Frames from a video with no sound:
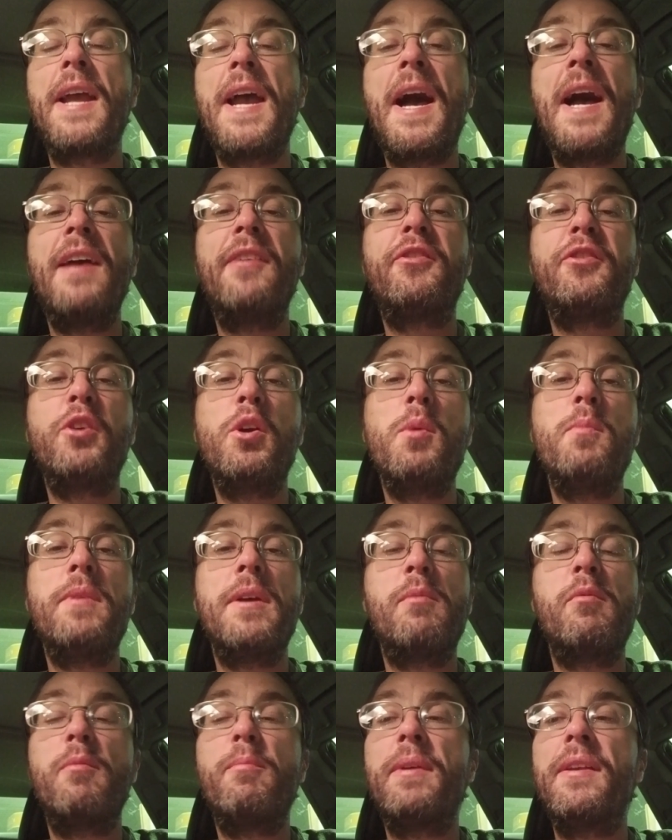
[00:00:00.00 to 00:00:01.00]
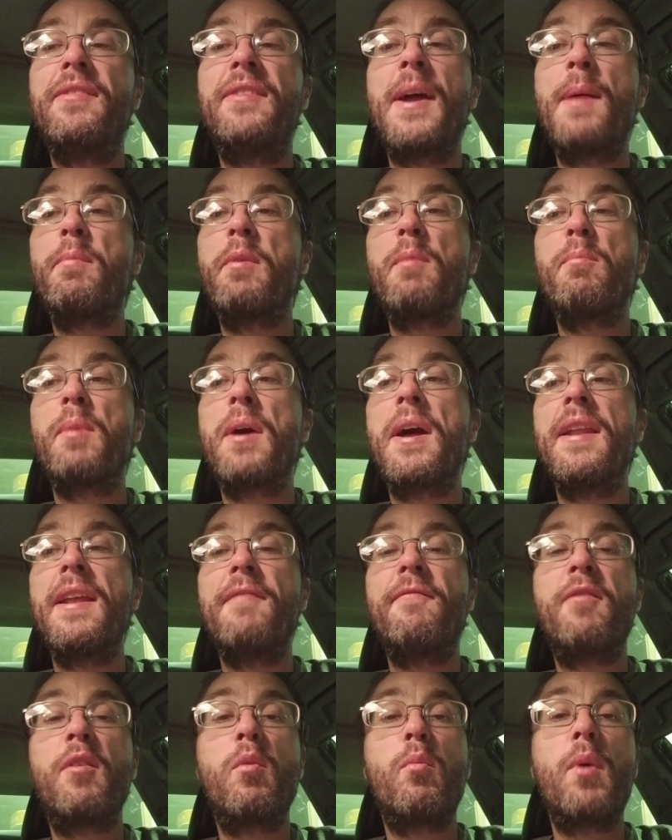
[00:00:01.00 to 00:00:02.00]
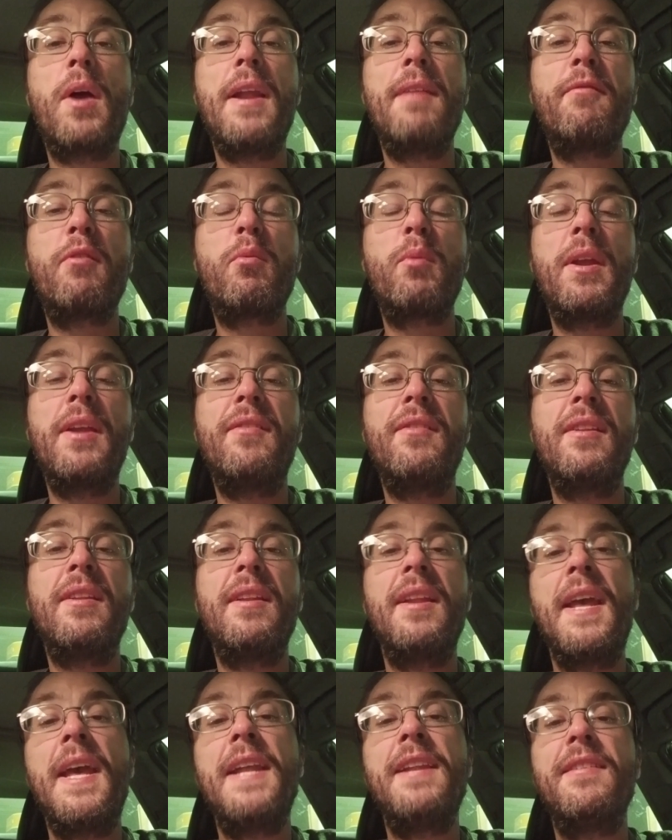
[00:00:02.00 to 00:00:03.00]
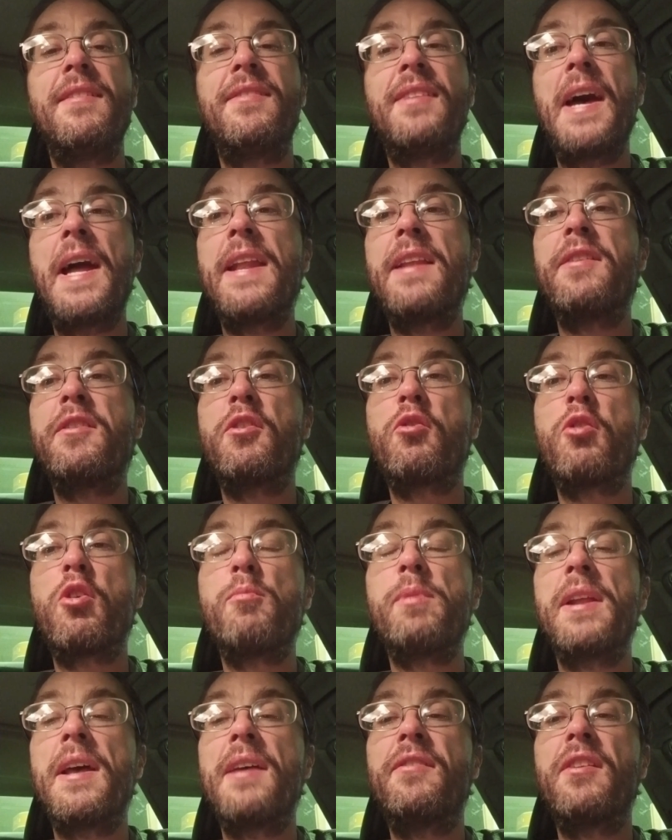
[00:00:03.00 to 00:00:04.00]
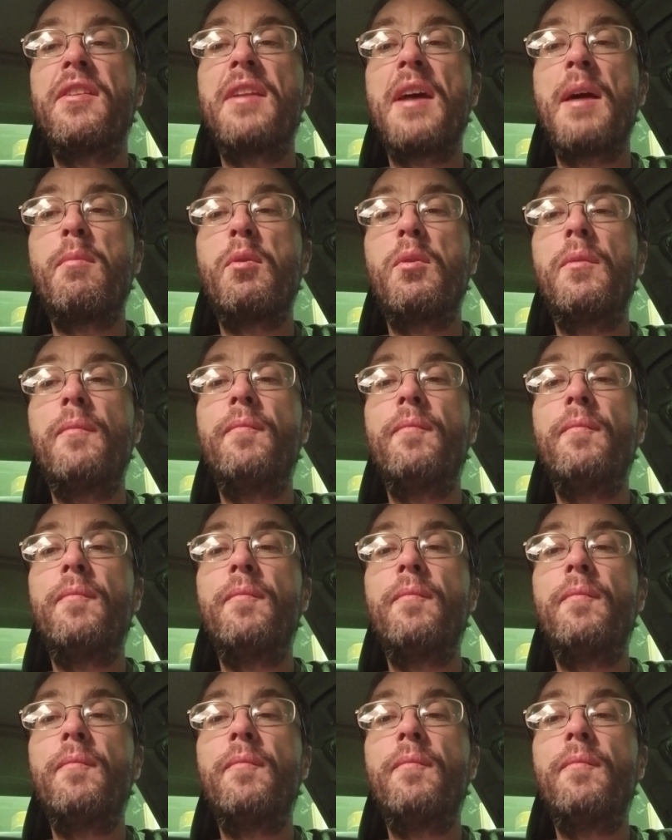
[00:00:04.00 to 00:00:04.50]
I assumed it would be separate, but for whatever reason, it decided to group it as a double.